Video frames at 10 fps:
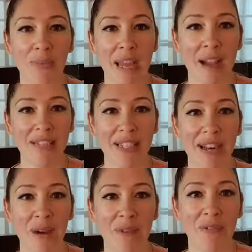We have to get
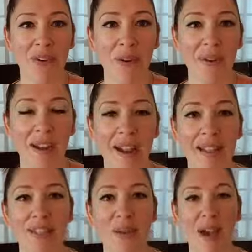out and vote,
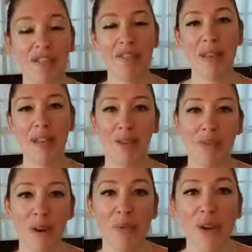guys. You have to make your
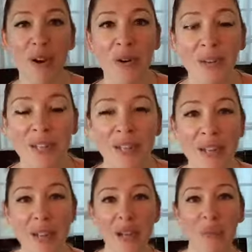vote known,
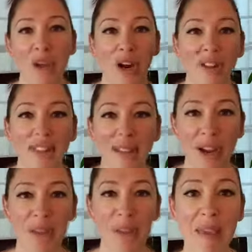regardless of
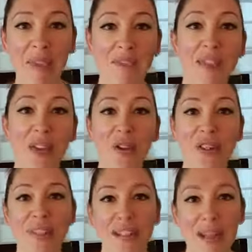how you may
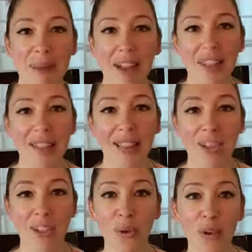feel about the
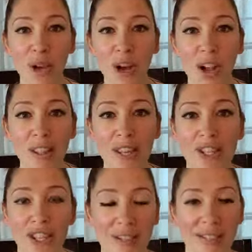Electoral
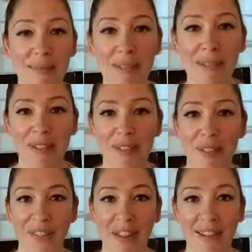College. And sometimes I feel
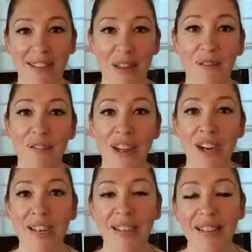that that is
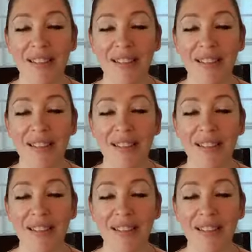unfair.